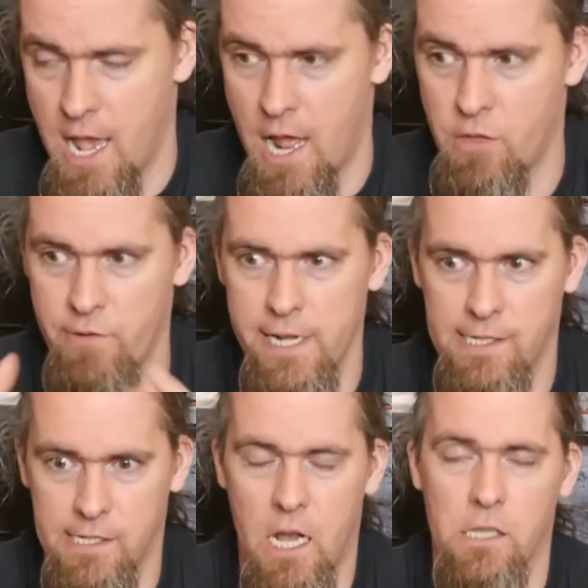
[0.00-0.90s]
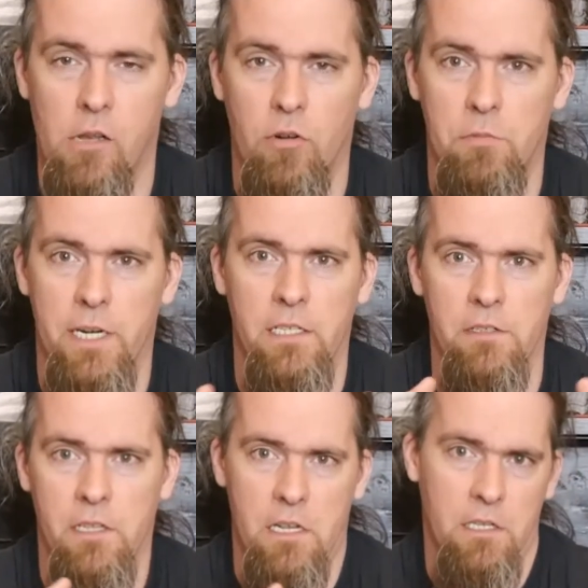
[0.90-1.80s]
And the reason there's cards to hold
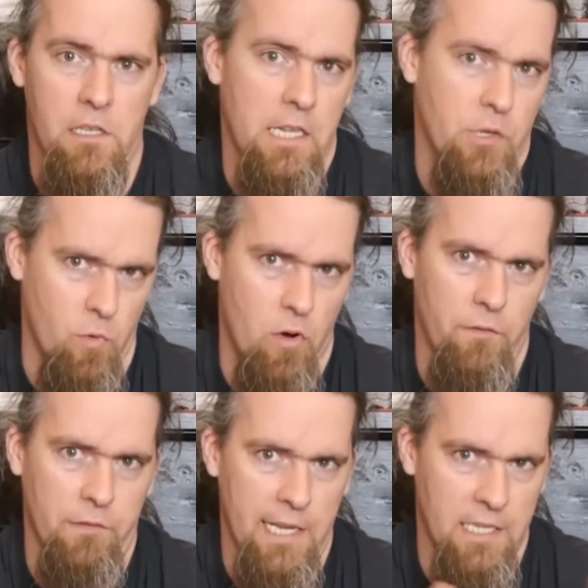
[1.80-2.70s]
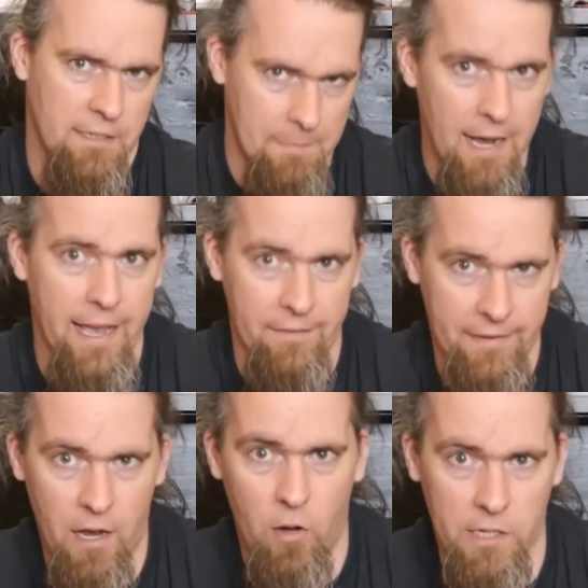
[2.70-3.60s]
objectives is because the dwarves inspire
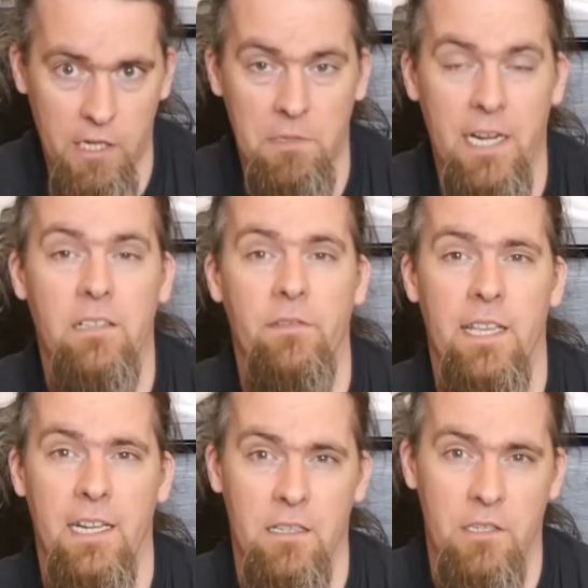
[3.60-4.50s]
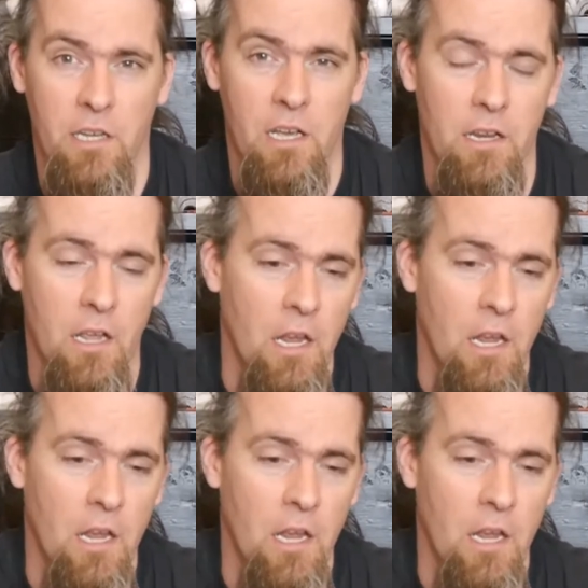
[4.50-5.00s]
via holding objective at the end of the turn.